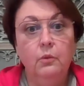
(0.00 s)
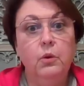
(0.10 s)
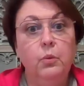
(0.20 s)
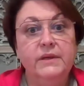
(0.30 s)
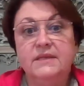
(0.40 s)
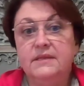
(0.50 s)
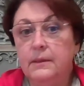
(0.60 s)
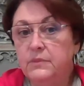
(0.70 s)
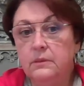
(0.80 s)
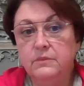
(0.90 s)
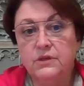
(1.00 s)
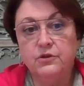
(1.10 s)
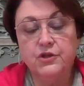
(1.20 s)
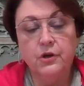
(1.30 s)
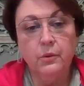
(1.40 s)
Well, when symptoms are
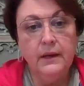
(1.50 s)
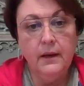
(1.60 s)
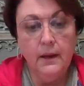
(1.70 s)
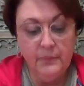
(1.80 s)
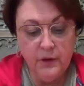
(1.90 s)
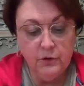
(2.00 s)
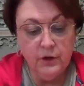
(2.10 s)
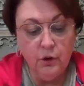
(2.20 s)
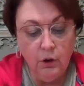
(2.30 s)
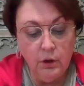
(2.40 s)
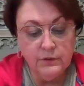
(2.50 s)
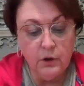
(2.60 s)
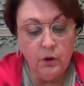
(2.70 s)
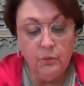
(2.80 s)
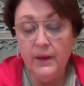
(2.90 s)
showing up, there could al-
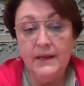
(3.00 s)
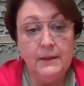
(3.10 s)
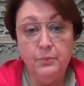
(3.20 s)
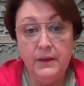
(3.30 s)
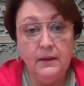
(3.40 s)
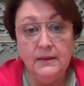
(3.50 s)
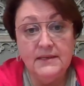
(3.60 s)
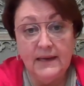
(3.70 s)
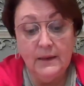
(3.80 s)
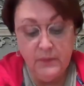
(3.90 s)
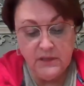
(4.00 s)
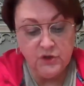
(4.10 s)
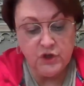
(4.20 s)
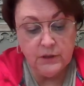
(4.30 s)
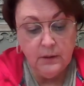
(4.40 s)
already be
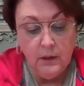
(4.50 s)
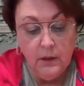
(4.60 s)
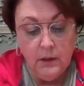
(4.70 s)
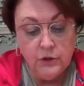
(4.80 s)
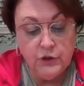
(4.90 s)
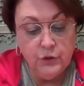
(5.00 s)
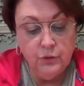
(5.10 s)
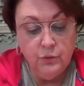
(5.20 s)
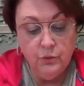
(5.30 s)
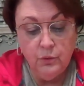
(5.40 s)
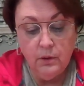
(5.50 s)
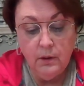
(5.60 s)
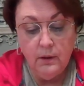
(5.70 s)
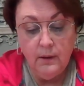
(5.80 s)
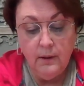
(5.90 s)
damage to
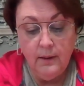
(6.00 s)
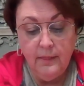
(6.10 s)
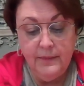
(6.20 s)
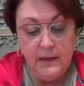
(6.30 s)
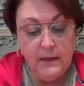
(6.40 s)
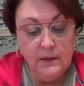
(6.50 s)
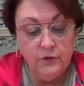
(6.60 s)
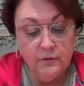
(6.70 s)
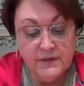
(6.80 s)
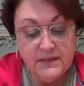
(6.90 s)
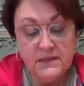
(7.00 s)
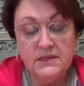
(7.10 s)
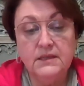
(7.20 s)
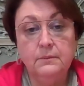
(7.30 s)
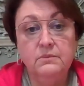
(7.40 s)
the nervous
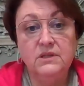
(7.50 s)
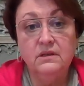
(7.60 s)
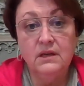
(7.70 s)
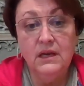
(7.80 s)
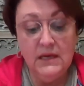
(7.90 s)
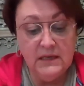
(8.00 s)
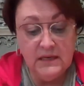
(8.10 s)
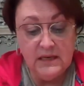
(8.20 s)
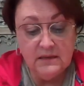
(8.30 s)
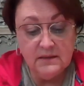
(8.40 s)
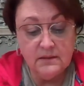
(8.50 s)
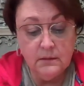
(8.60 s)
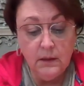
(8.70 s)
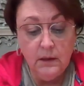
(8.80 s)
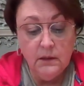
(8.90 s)
system, to the kidneys,
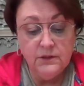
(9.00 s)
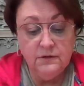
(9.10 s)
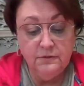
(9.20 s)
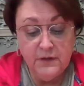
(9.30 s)
to